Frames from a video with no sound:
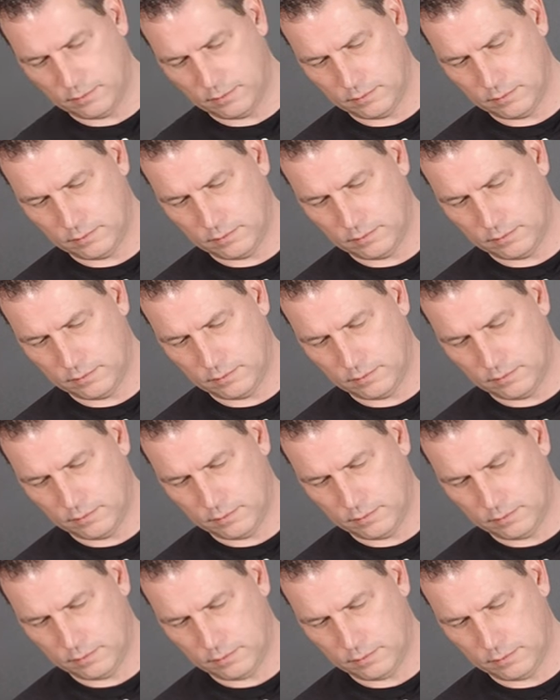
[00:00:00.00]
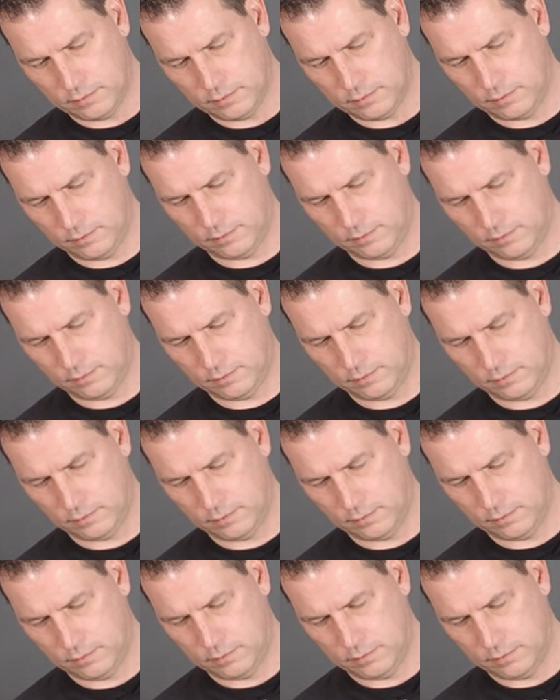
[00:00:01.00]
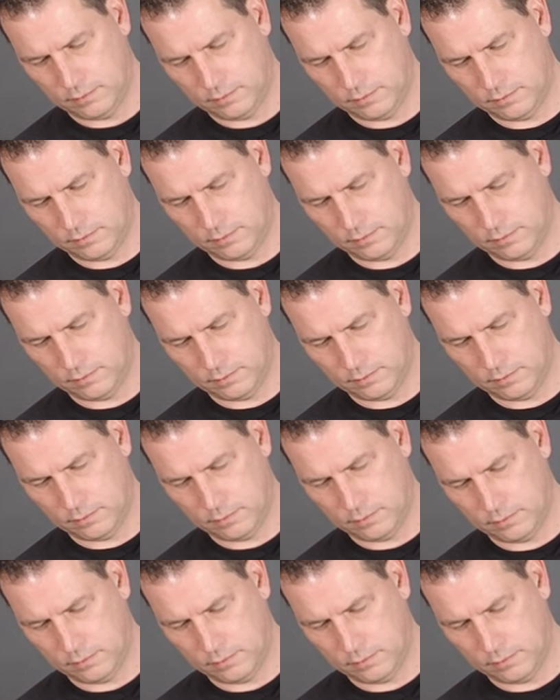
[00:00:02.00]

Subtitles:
[no speech]